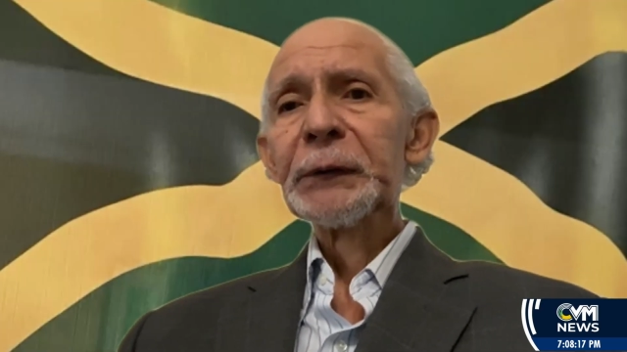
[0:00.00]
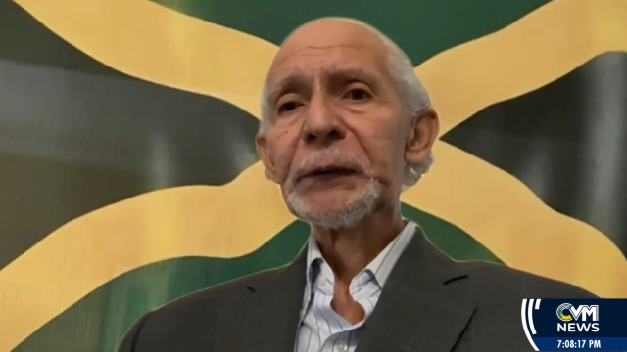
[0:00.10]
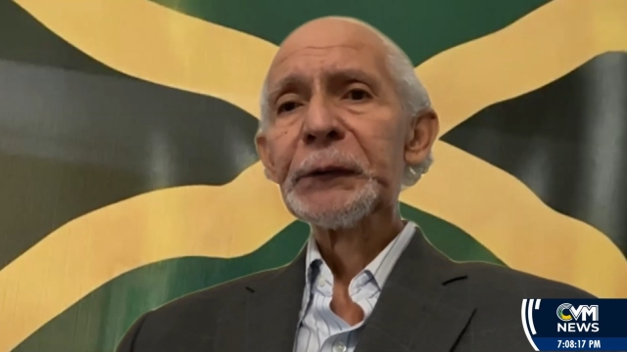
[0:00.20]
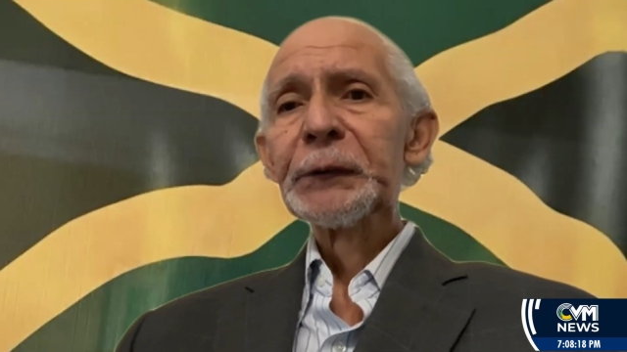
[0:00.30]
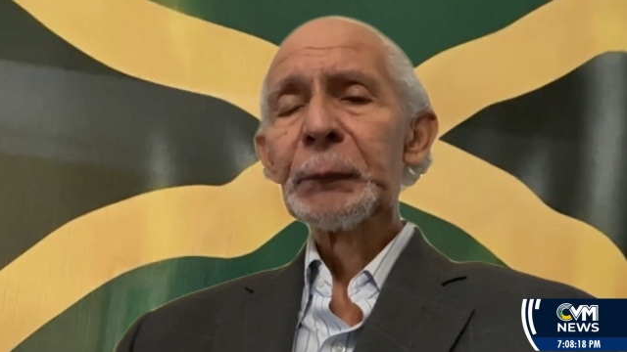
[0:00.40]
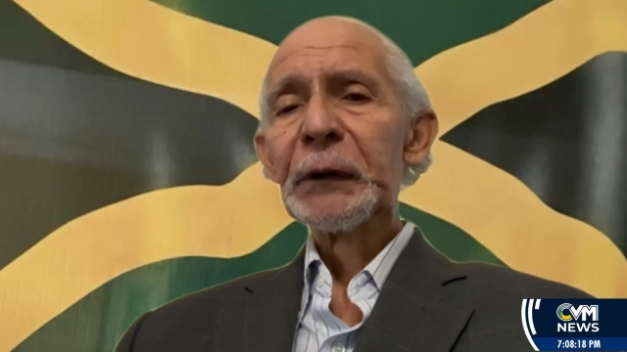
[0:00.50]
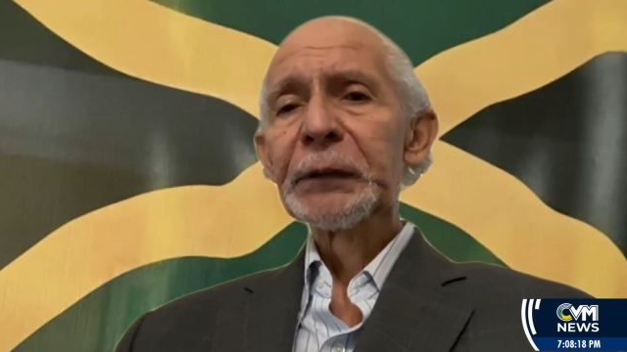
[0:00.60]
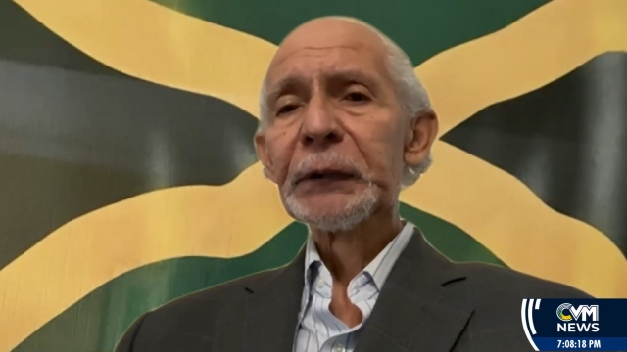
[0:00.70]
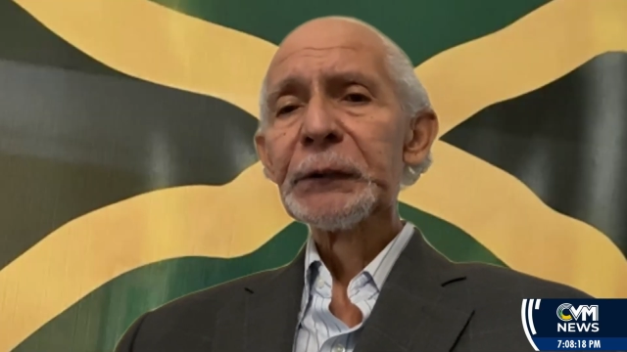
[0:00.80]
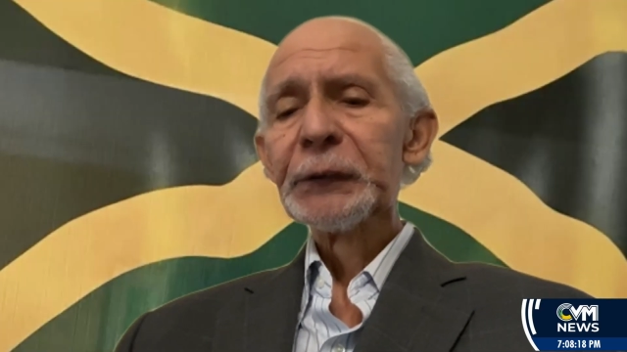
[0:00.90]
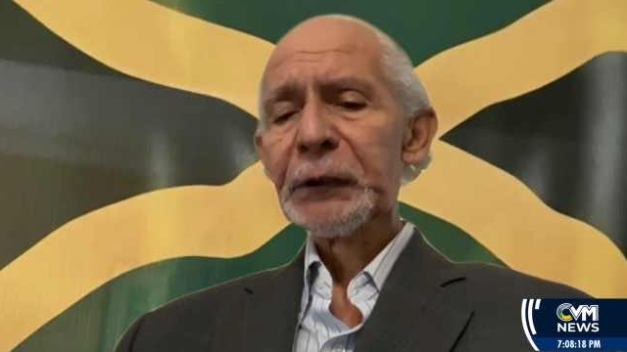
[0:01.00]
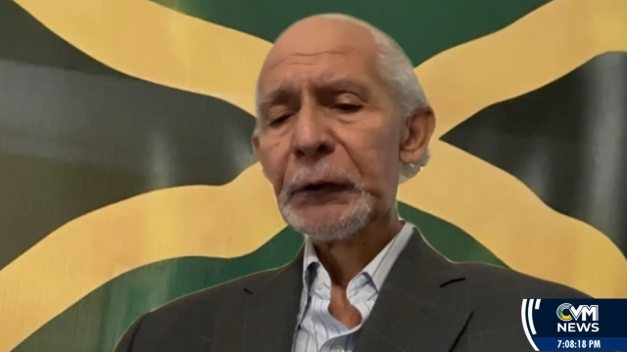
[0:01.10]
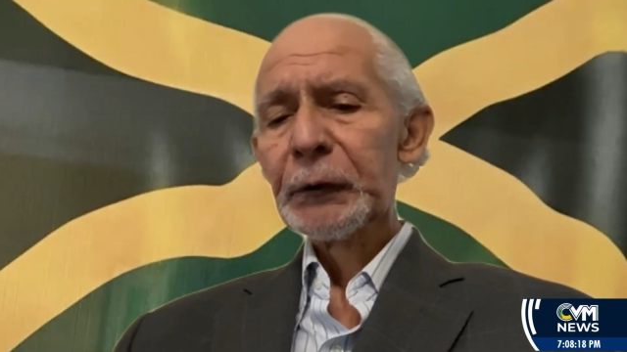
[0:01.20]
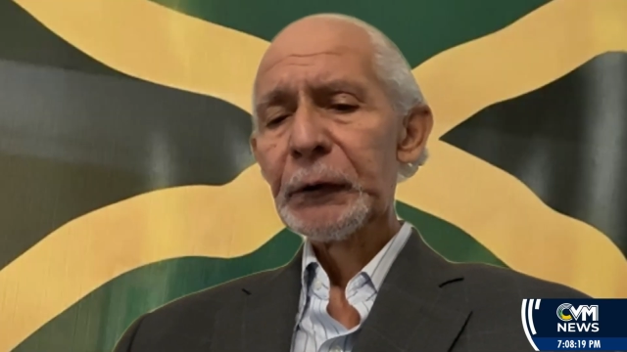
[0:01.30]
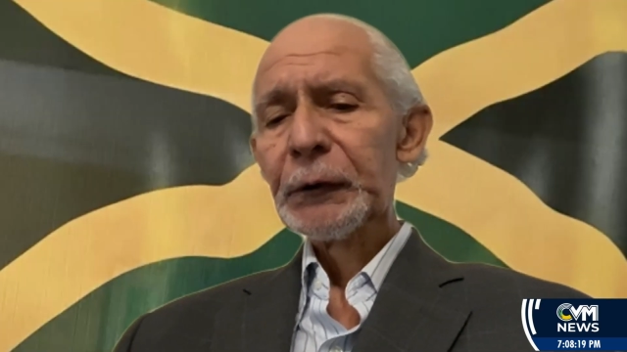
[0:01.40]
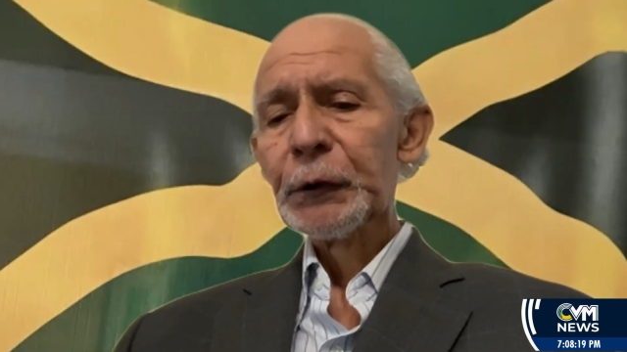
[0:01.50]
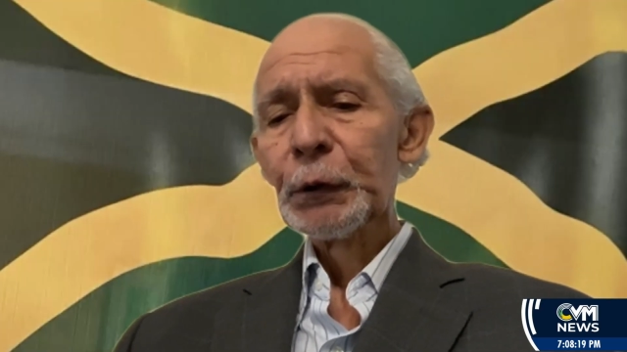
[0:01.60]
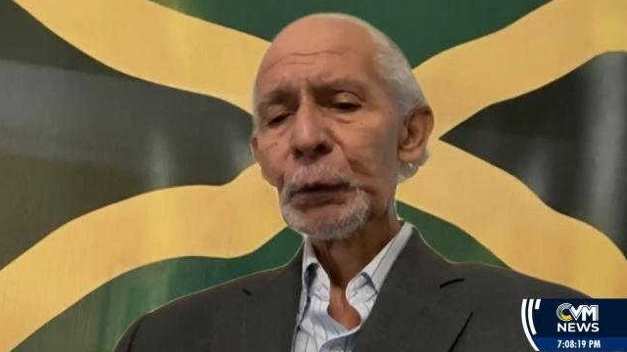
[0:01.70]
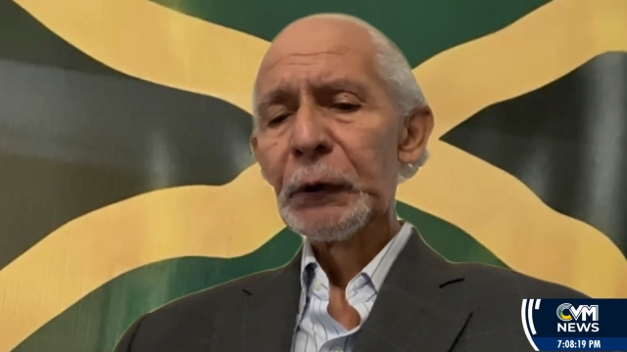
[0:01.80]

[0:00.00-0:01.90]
Jamaicans here in the U.S.